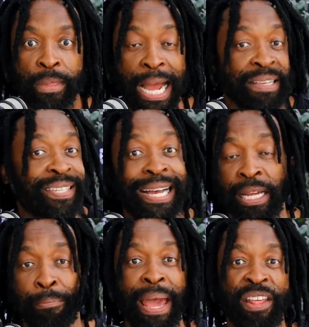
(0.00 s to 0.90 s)
I suck
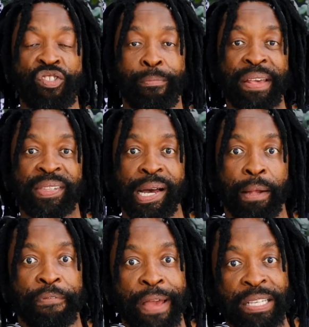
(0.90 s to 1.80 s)
at managing
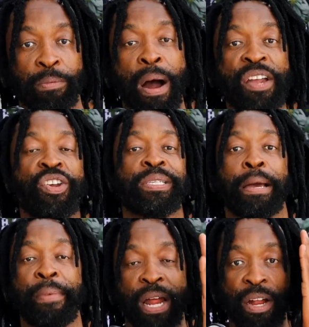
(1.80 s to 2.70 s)
myself. As much as
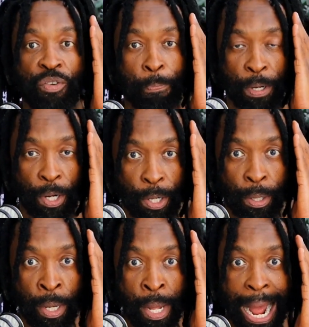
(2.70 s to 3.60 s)
I'm an
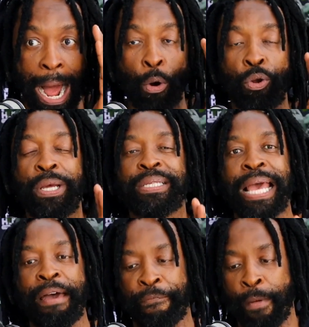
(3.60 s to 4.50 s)
entrepreneur, I always
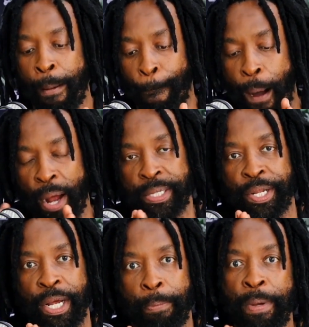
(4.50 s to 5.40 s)
have
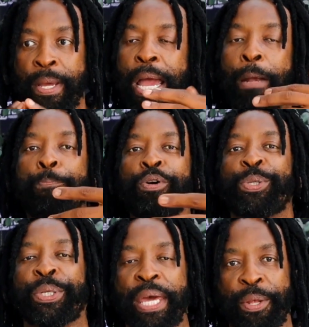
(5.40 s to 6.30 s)
partnered up and put
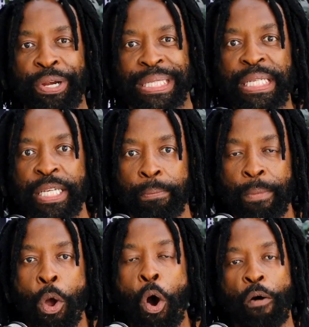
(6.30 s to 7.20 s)
together a team
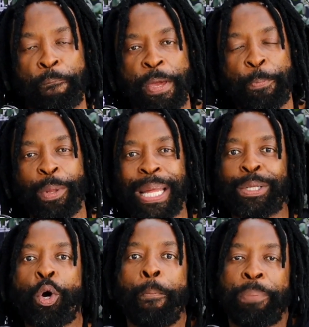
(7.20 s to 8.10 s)
of people
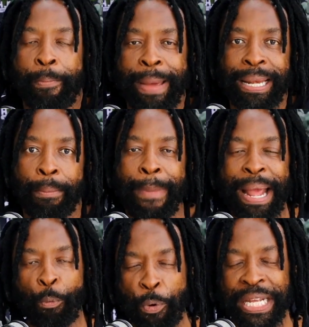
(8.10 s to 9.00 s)
that complement
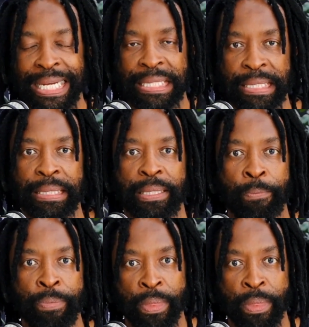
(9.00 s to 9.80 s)
my weaknesses.